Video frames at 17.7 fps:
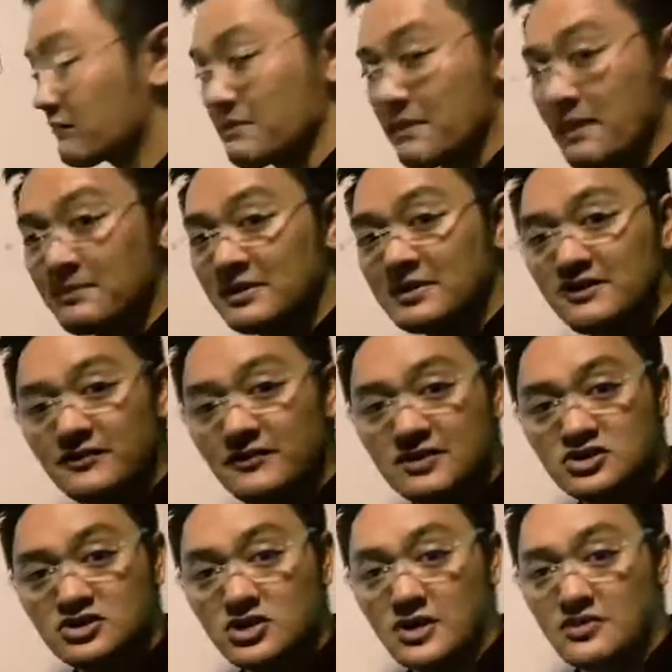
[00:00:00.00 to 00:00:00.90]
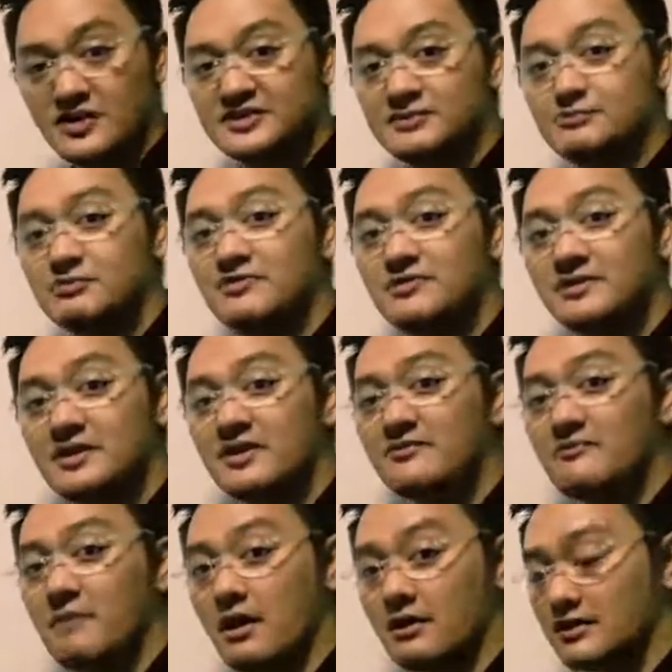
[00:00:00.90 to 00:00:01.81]
Remember diffusion. There's
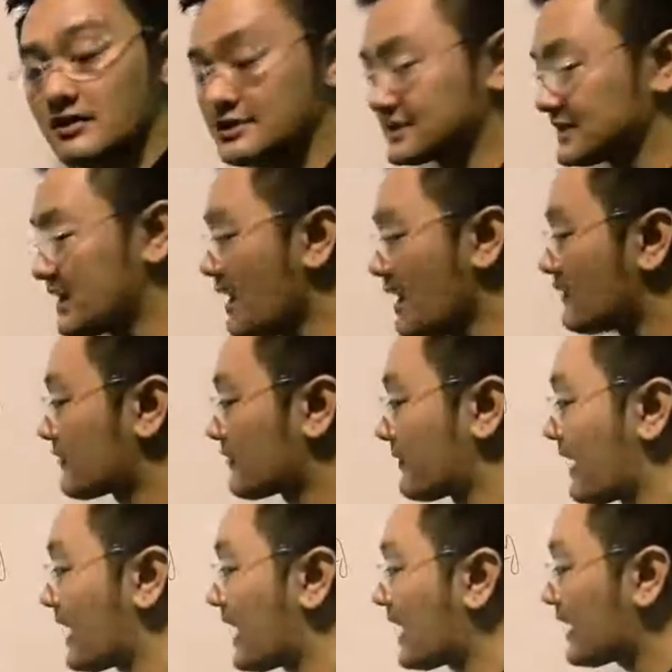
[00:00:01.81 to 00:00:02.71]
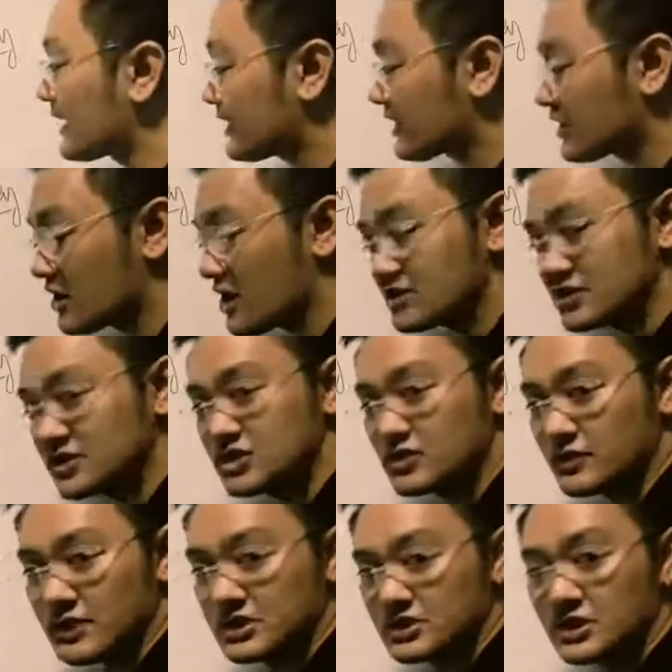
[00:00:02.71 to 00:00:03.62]
movement of molecules from a higher
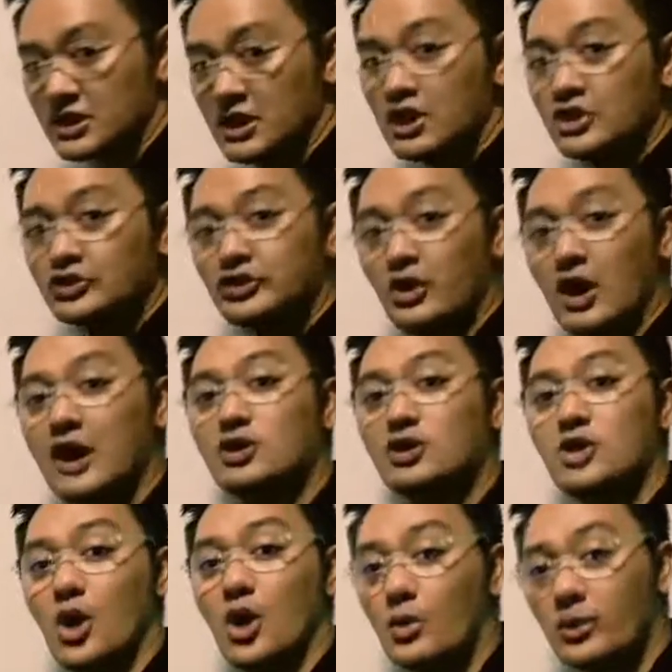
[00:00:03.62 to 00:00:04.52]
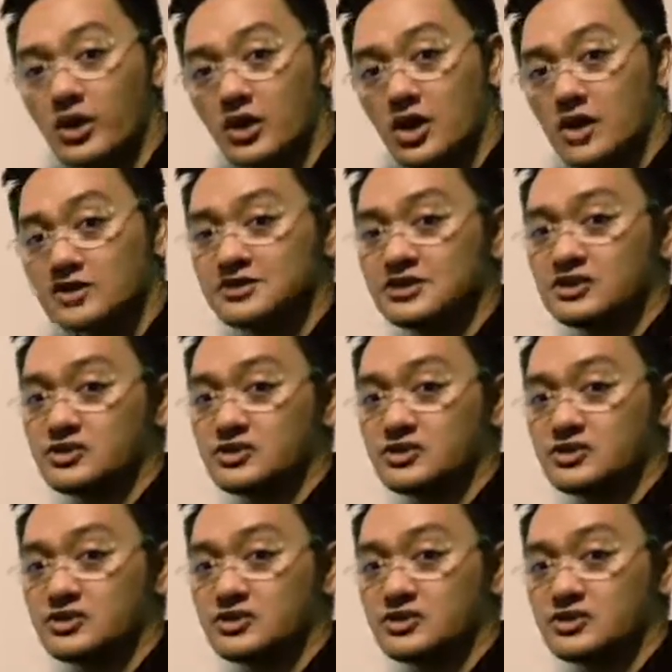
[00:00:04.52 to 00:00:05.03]
concentration to a lower